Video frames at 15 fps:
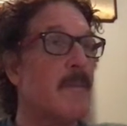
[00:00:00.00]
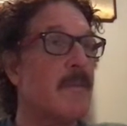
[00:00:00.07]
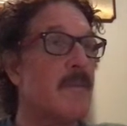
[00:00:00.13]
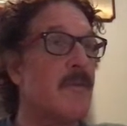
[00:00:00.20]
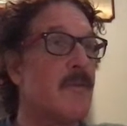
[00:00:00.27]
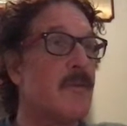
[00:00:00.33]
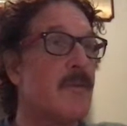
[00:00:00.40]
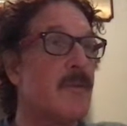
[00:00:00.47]

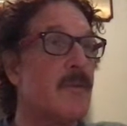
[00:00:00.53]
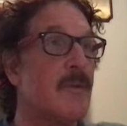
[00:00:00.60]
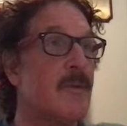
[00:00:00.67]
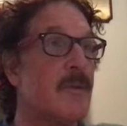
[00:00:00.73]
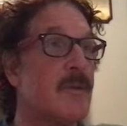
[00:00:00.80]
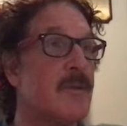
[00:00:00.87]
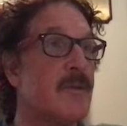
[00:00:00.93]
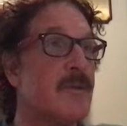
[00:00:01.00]
So
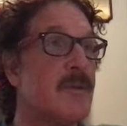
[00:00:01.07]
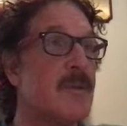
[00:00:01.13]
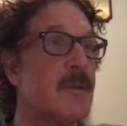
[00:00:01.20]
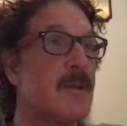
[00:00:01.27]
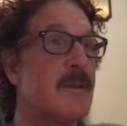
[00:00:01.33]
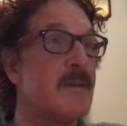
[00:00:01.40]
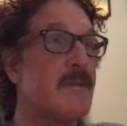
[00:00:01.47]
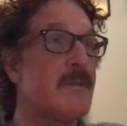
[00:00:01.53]
we'll just kind
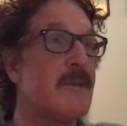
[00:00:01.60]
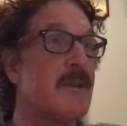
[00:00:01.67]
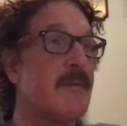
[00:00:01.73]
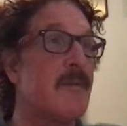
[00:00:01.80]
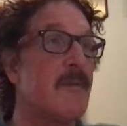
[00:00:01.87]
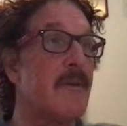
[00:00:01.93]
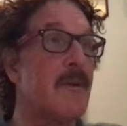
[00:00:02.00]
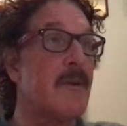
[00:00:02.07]
of save
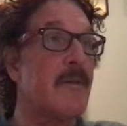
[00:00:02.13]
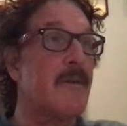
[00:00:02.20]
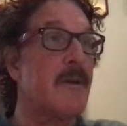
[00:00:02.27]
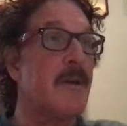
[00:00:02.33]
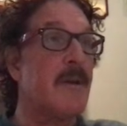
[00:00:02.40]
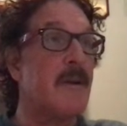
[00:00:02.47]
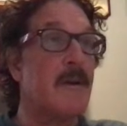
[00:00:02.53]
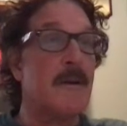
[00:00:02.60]
it right over
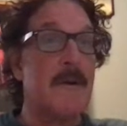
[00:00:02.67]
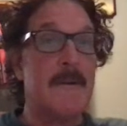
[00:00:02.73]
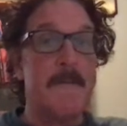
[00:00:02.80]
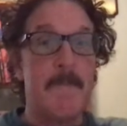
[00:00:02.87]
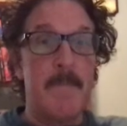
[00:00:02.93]
here